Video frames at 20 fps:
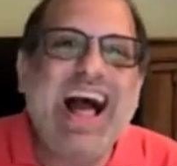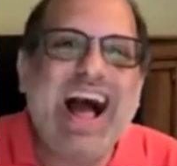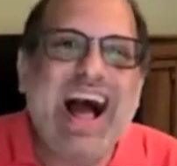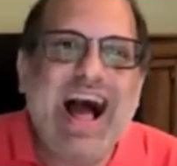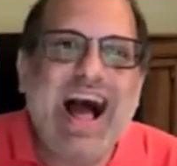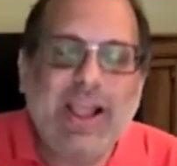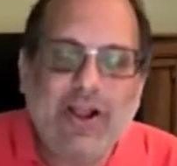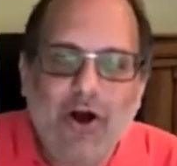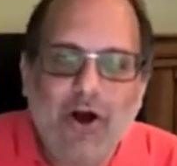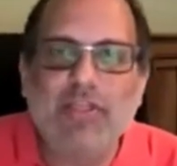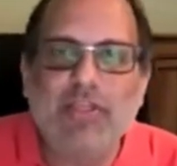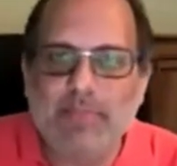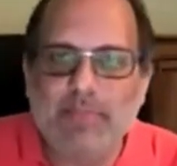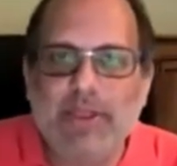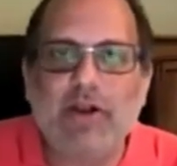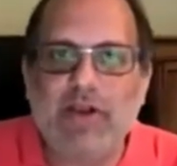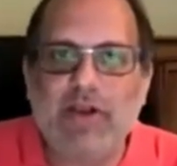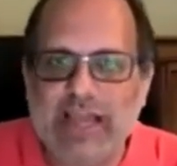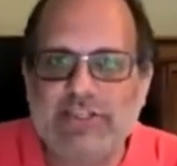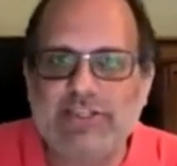I call them
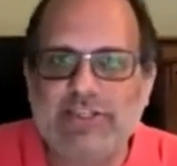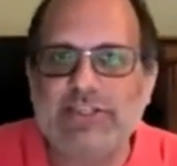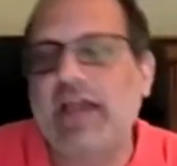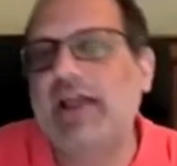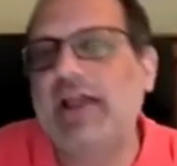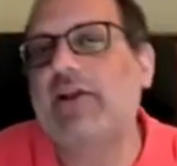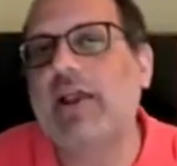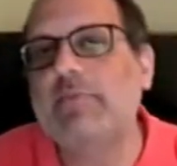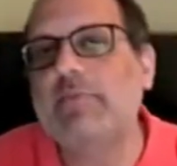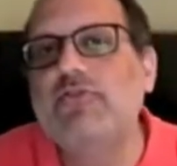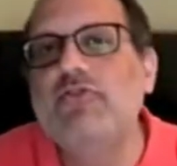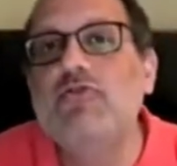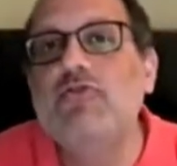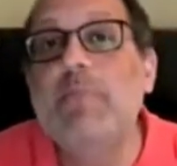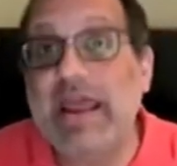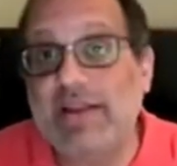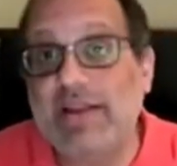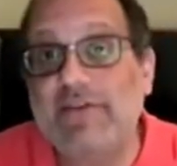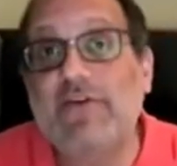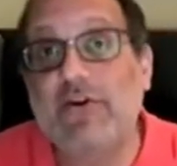interaction diagrams. You
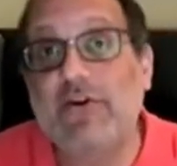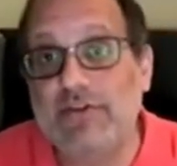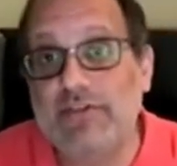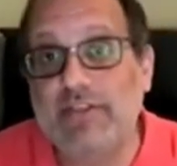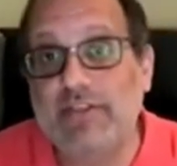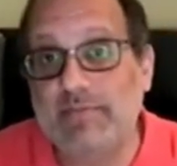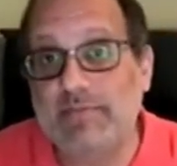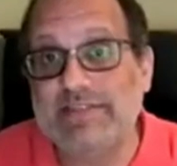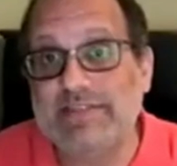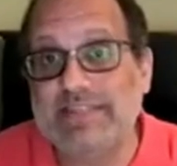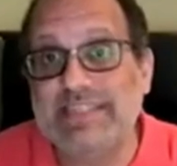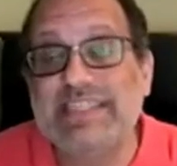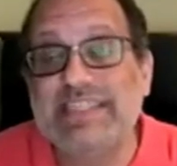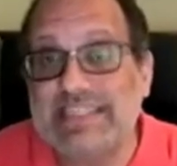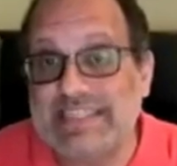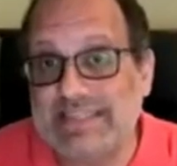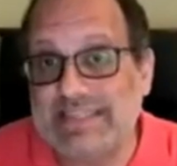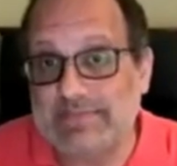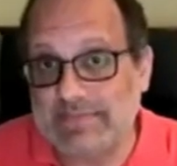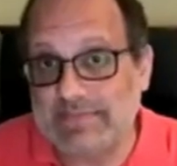might have heard them as
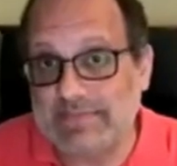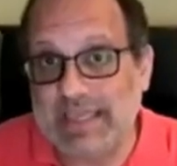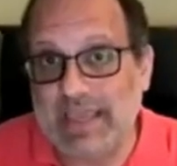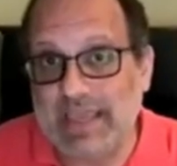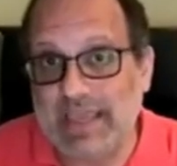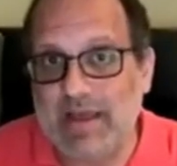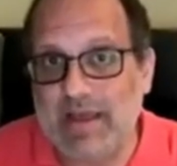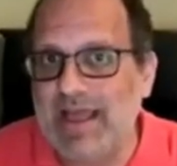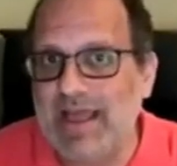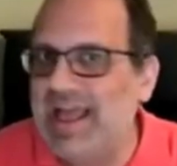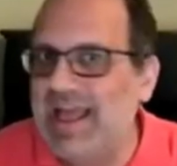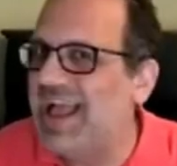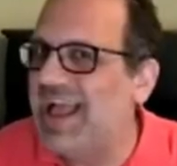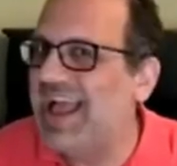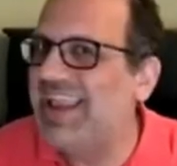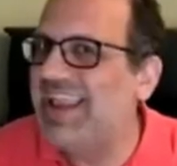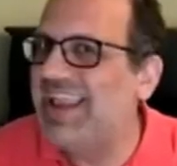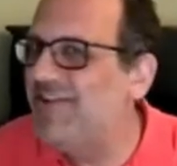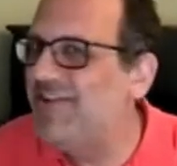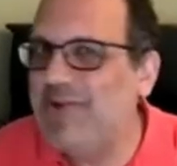system schema.
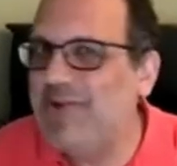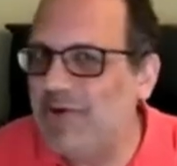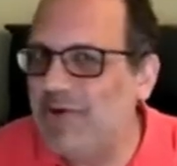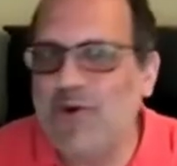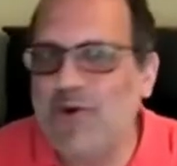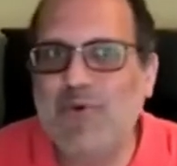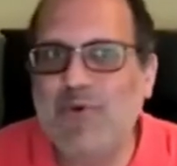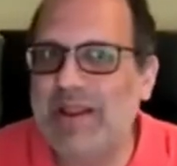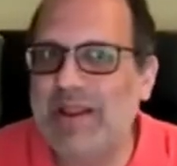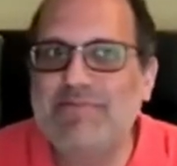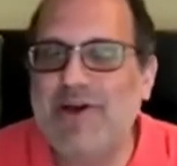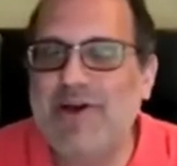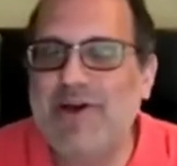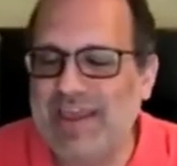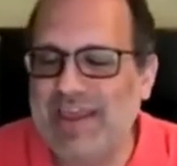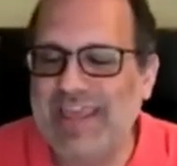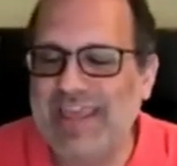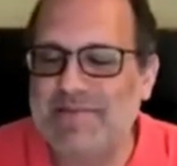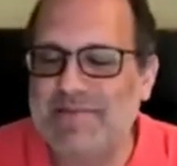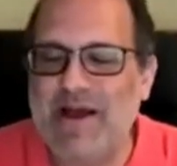And if you don't know what I'm
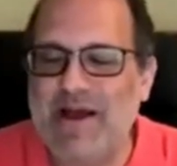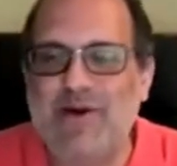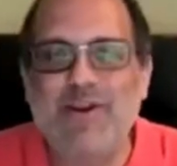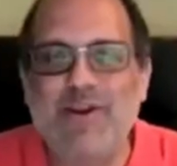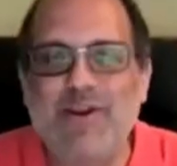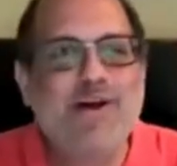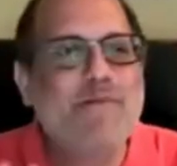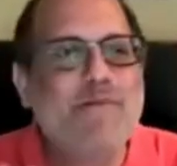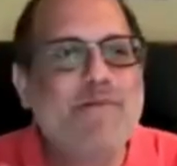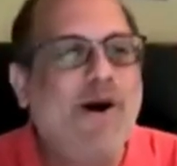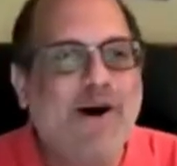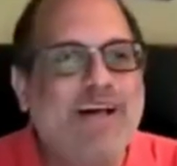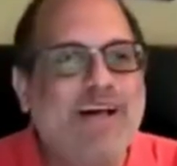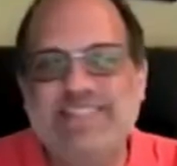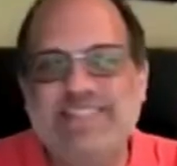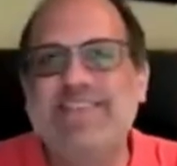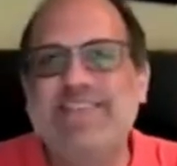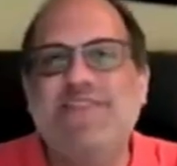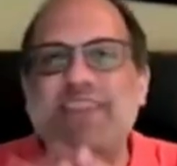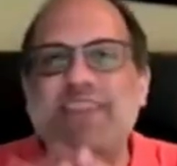talking about,
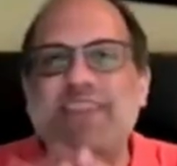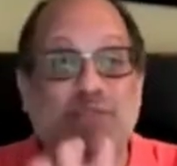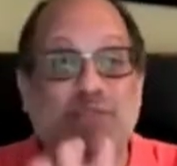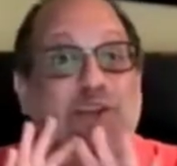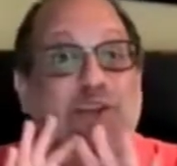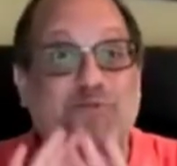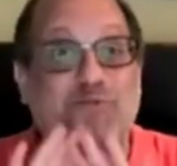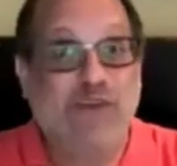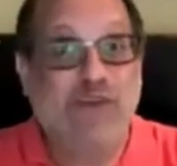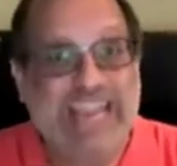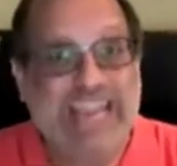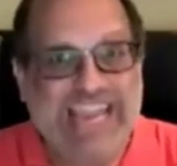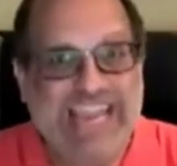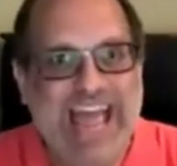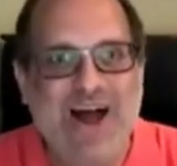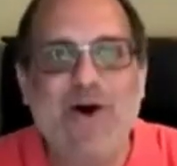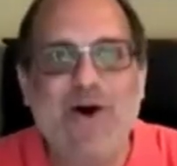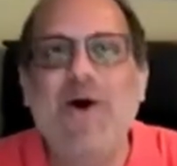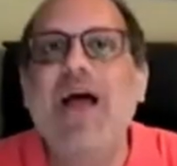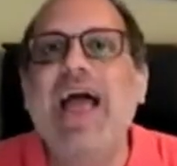pause the video like right
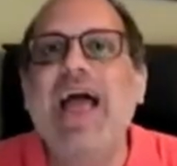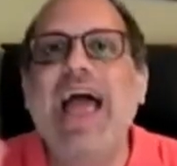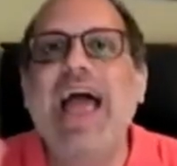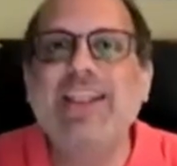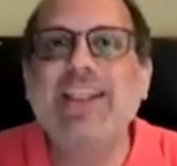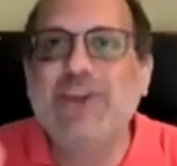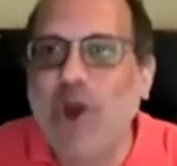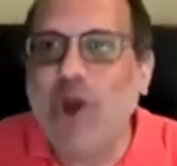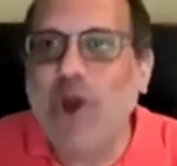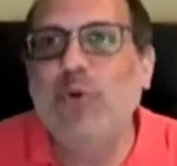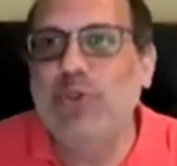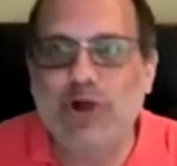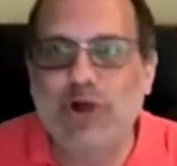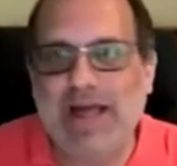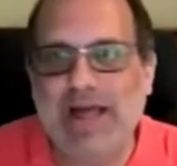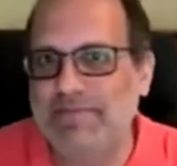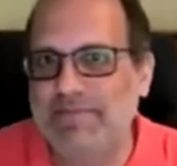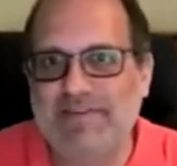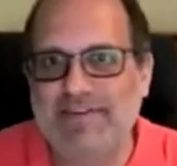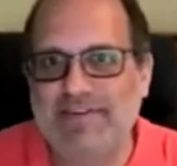now and go
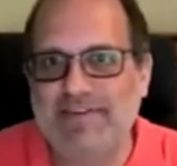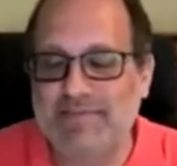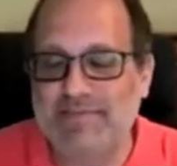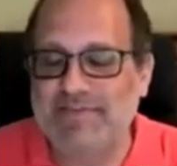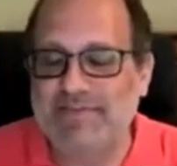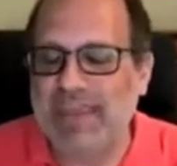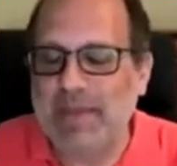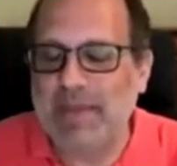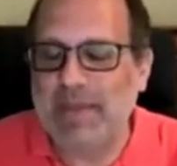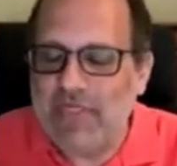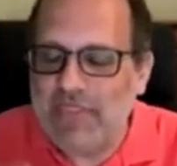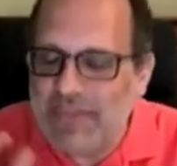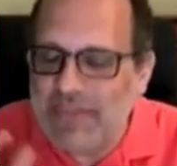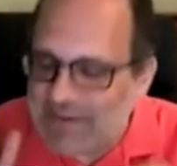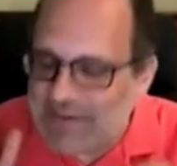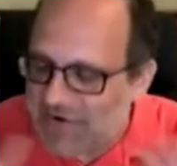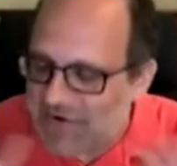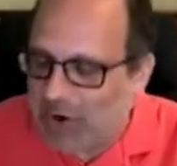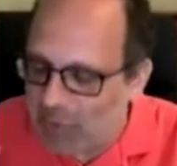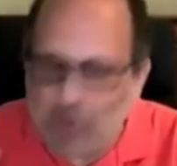look up system schema.
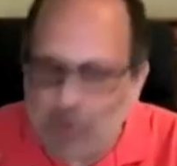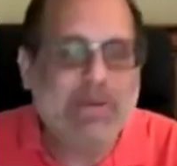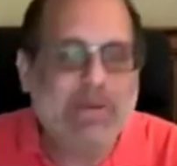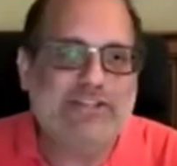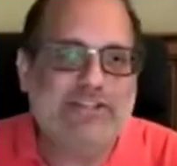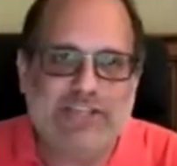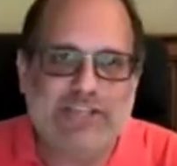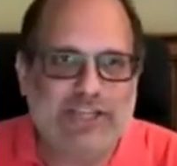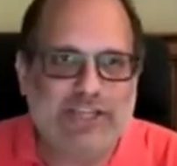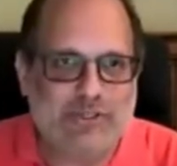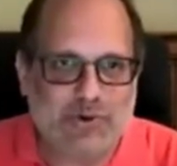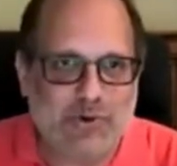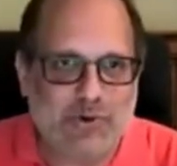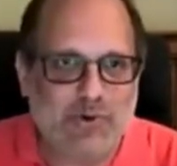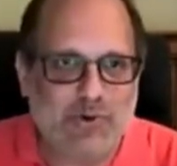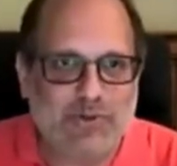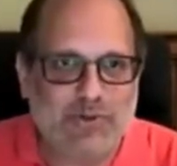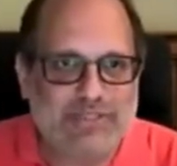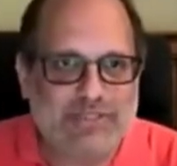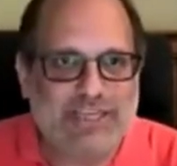They very well may change your
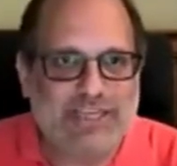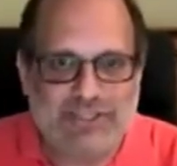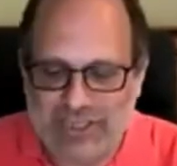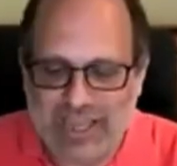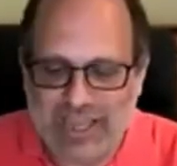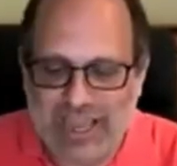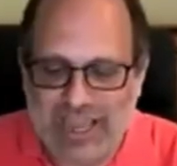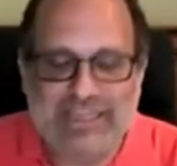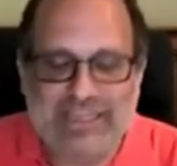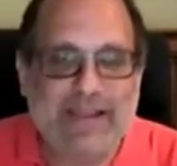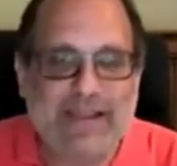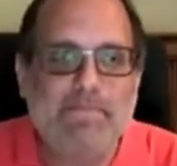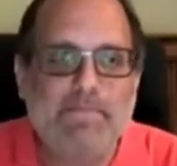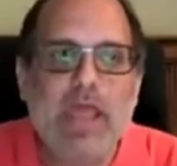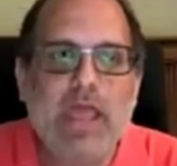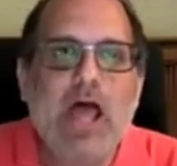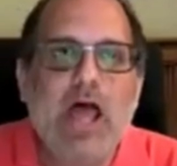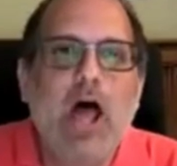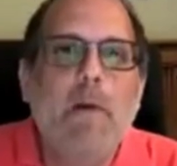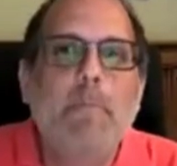whole teaching idea.
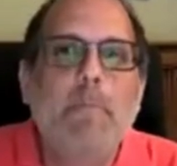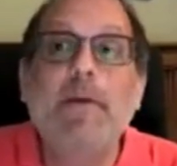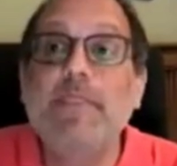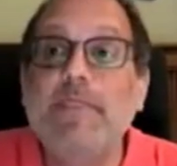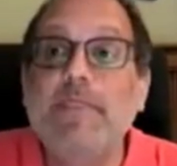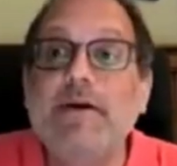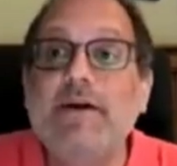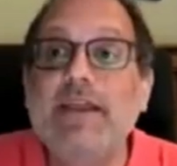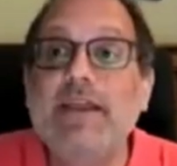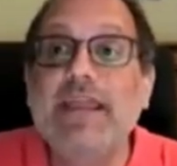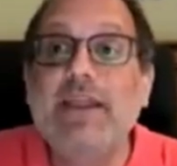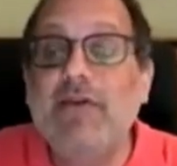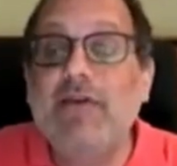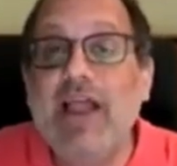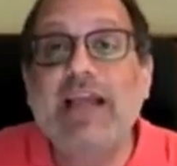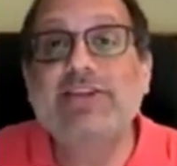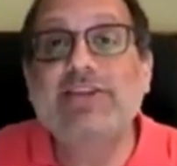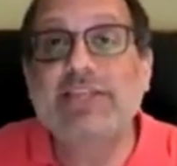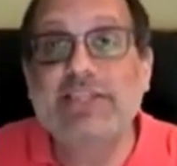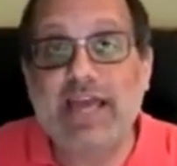But the
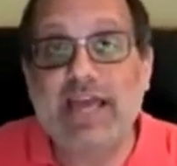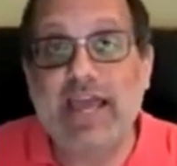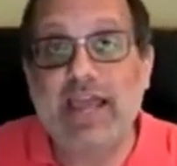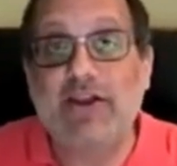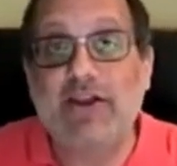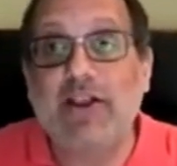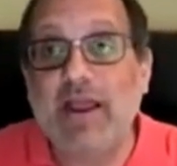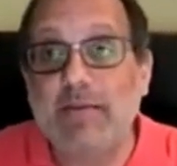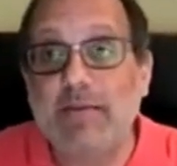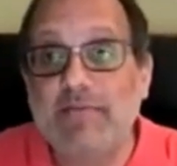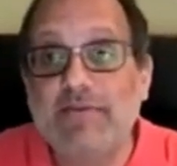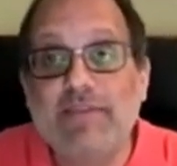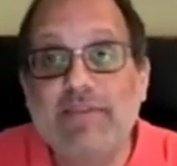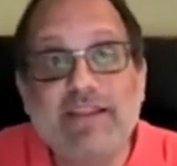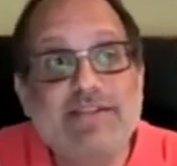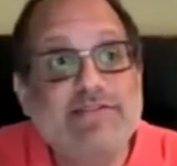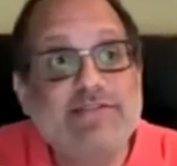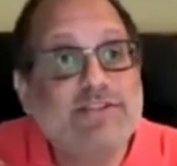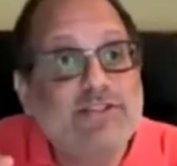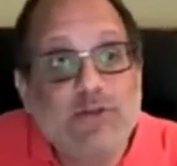interaction diagrams
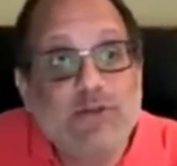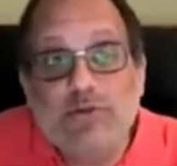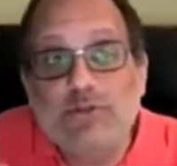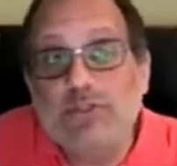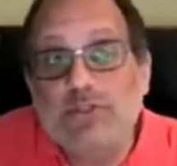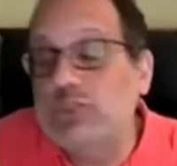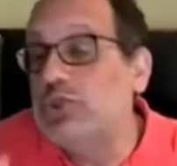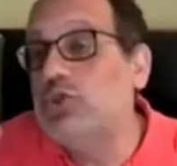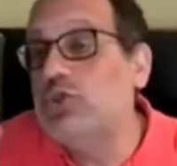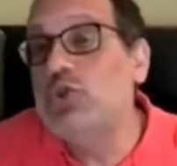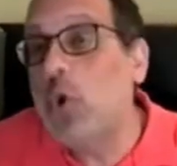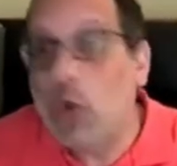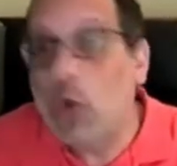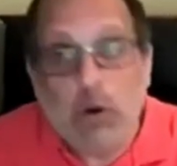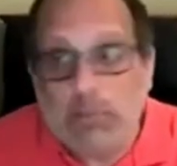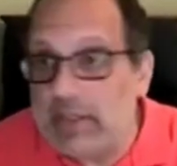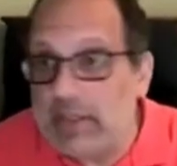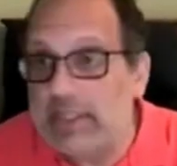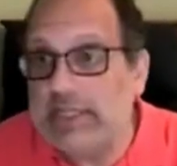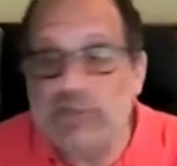that students
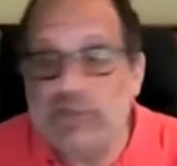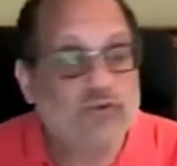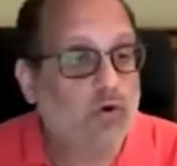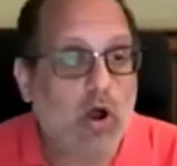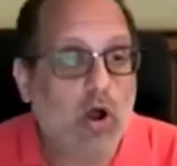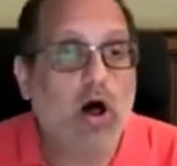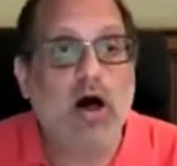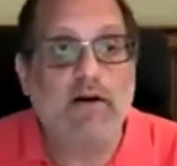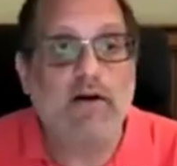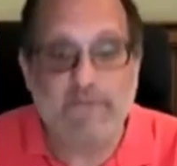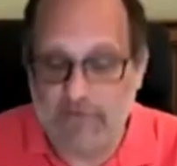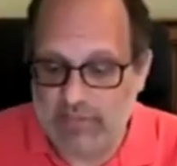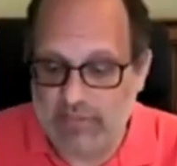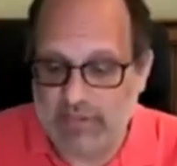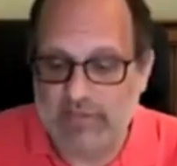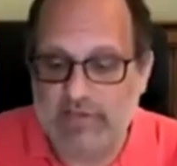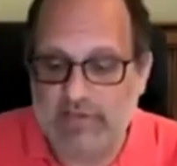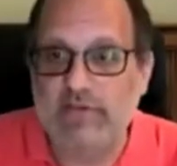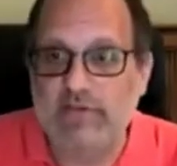normally draw for this